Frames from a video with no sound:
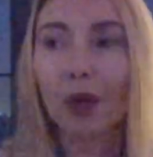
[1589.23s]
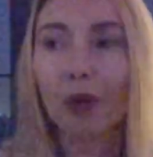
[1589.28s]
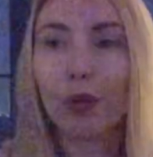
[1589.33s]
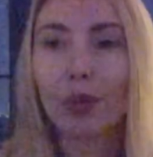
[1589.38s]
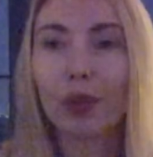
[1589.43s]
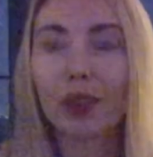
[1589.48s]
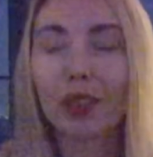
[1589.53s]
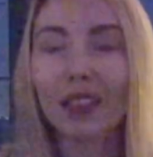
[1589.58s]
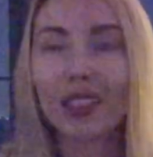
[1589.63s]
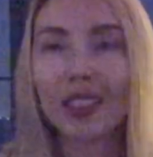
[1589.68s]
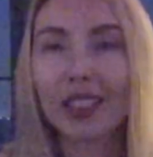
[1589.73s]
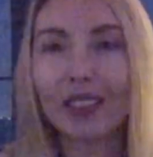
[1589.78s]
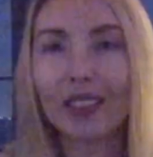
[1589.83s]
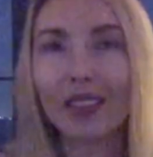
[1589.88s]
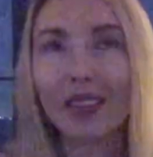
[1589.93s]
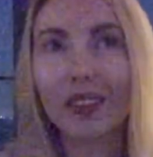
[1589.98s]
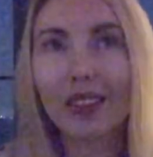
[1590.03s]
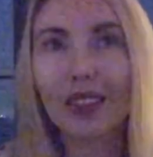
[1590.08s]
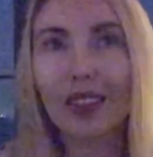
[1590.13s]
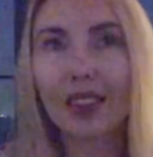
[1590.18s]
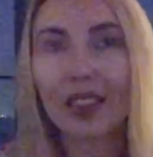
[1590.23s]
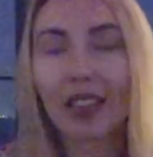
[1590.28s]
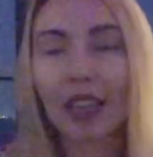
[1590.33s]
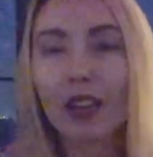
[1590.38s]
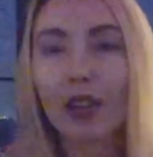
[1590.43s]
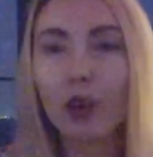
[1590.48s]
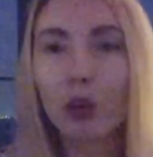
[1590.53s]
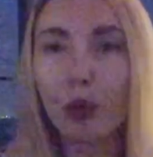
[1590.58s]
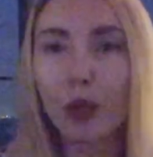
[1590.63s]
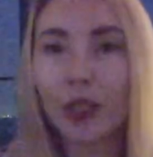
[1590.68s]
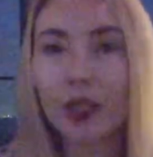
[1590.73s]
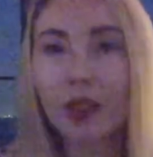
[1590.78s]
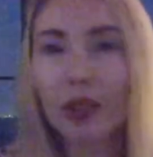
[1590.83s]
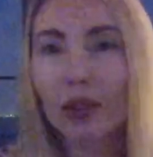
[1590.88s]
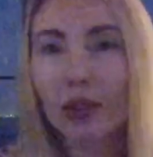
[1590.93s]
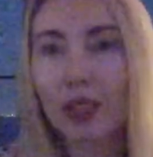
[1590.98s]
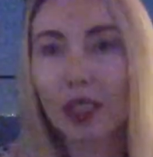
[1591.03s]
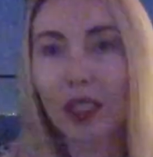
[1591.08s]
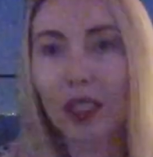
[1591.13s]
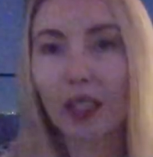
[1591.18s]
put it. It's like
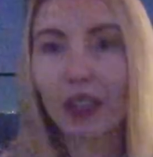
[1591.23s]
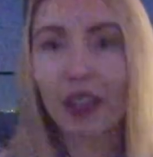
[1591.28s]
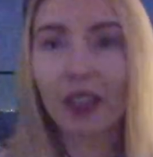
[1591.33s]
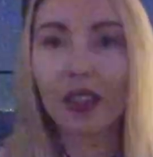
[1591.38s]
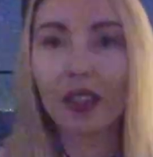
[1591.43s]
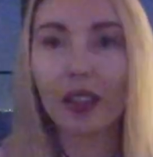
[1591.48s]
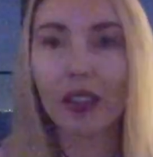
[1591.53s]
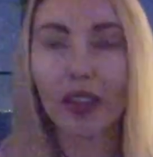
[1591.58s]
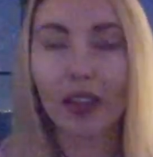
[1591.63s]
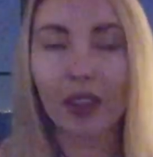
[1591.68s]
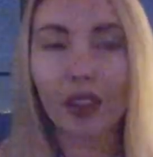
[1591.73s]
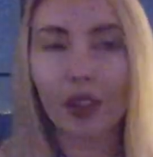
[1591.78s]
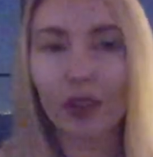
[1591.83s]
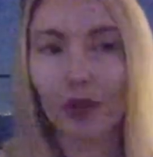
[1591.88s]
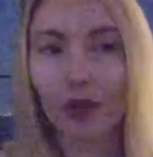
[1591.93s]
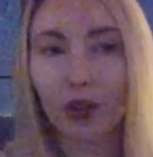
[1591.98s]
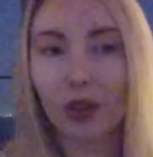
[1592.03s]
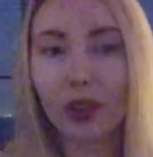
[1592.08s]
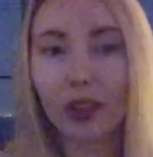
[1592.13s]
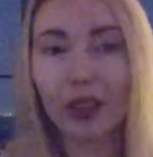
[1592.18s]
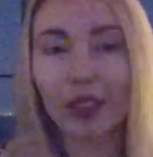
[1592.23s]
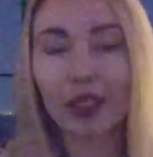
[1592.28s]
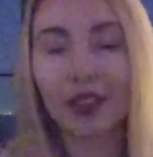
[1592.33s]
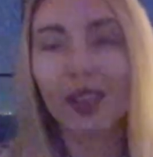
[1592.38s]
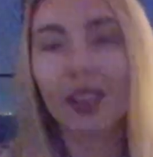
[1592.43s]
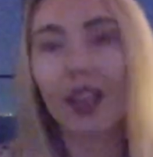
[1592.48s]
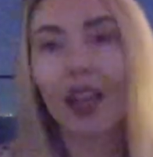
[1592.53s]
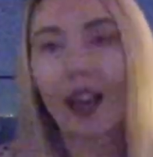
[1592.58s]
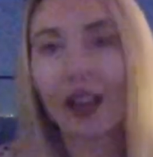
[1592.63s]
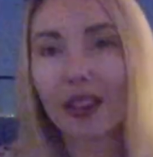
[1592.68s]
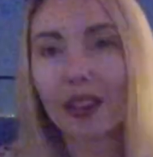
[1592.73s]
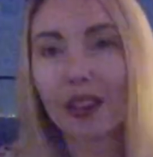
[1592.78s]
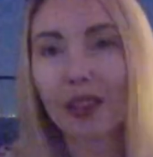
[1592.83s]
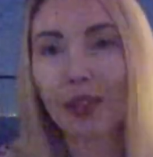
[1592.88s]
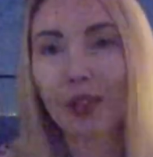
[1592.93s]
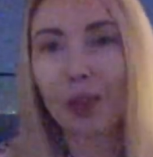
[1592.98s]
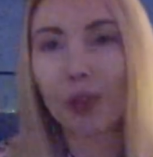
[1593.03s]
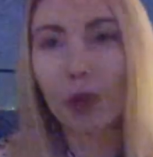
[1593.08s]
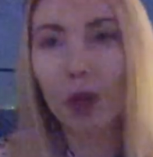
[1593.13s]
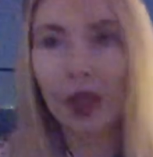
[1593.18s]
windows are really great quality, it's kind of
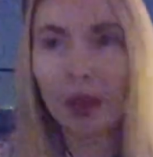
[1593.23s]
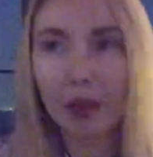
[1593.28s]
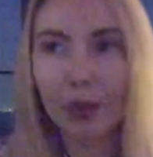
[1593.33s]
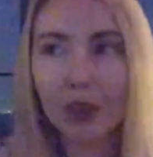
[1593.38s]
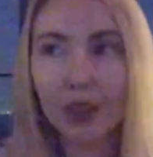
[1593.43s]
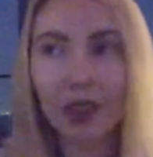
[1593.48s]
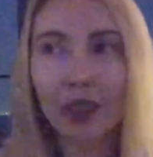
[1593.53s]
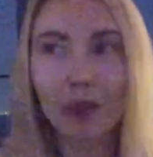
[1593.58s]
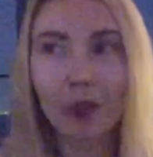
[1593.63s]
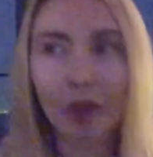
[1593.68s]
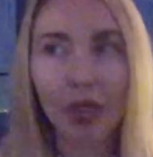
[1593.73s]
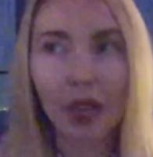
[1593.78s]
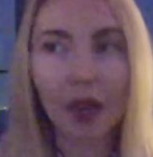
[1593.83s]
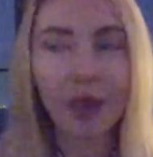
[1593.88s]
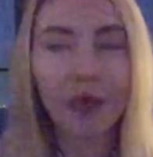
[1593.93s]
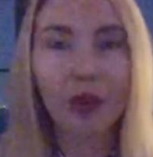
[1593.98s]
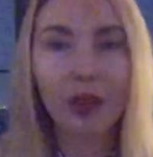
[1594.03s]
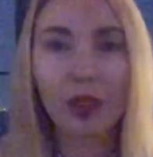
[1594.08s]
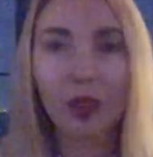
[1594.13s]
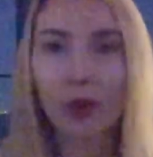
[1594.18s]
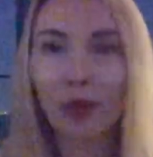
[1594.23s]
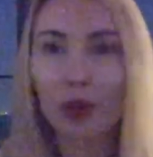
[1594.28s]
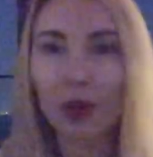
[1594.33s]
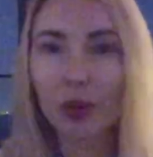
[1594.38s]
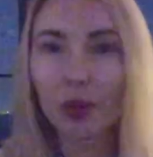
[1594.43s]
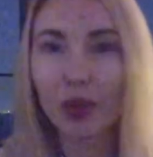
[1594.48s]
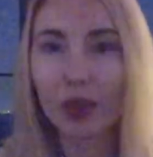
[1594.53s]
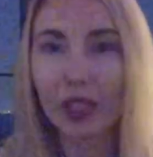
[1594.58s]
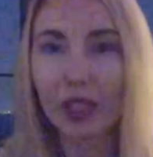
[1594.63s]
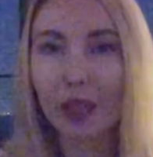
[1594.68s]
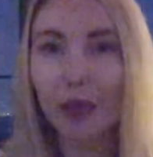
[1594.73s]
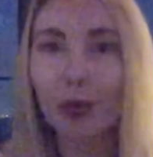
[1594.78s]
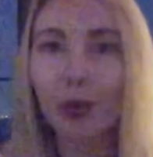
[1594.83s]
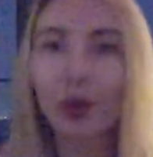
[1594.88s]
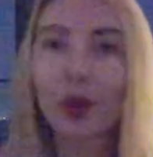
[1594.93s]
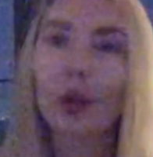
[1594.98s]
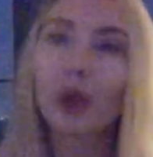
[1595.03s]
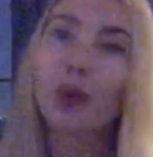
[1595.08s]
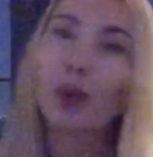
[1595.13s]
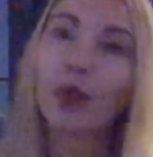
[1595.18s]
quiet, but sometimes when you want to sleep,
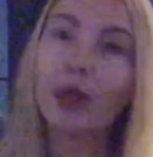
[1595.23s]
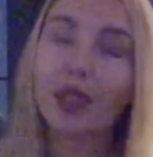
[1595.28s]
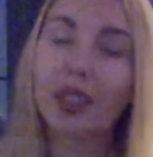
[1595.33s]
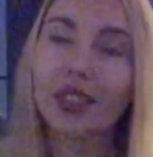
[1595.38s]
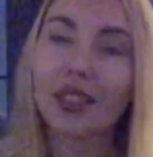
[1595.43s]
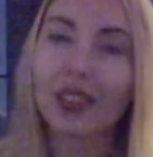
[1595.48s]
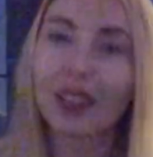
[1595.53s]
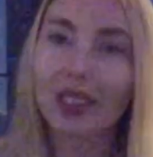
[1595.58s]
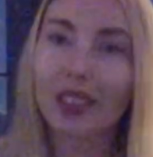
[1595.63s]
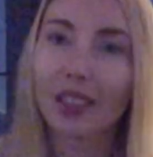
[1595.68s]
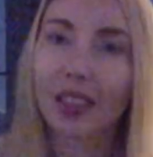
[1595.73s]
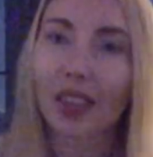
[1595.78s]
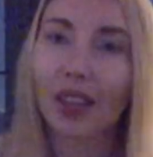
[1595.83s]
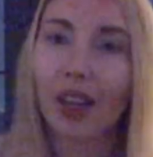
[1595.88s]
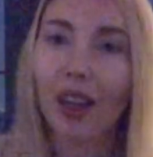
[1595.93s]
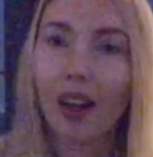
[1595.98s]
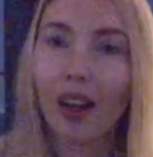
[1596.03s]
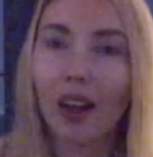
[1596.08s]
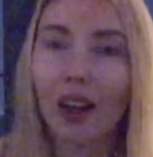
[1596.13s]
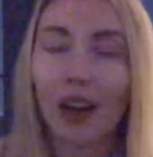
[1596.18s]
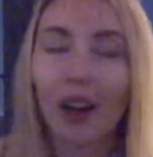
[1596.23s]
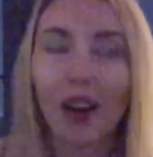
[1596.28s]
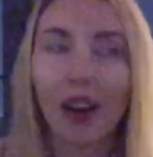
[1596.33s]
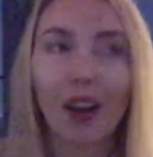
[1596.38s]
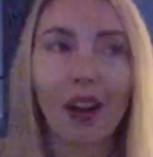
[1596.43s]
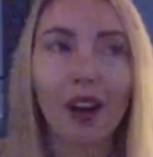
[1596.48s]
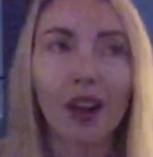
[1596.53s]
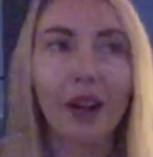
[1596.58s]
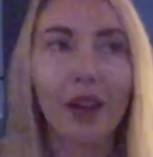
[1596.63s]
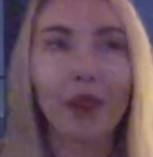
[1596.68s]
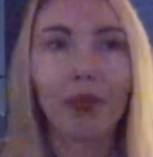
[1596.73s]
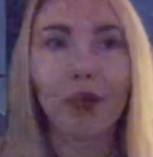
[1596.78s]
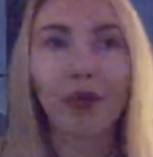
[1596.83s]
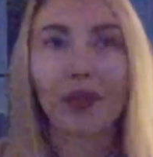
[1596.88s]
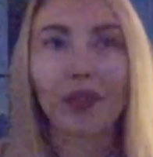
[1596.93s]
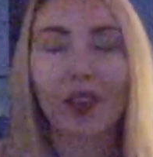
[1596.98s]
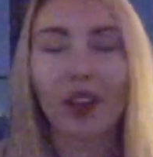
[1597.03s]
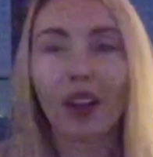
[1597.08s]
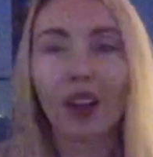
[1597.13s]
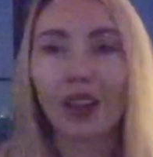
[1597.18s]
you know, you hear this
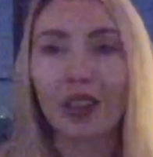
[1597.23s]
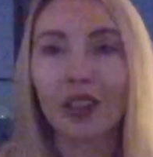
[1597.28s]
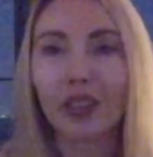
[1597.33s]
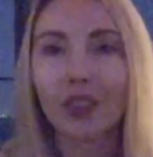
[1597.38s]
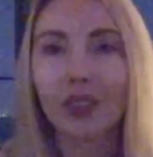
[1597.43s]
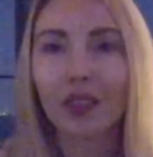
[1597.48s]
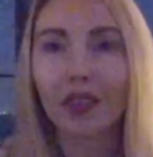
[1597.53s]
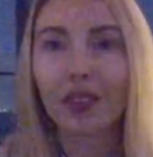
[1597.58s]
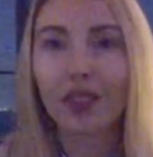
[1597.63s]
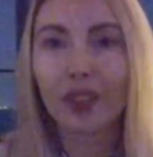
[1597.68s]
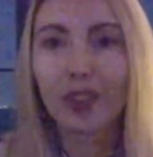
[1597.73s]
kind of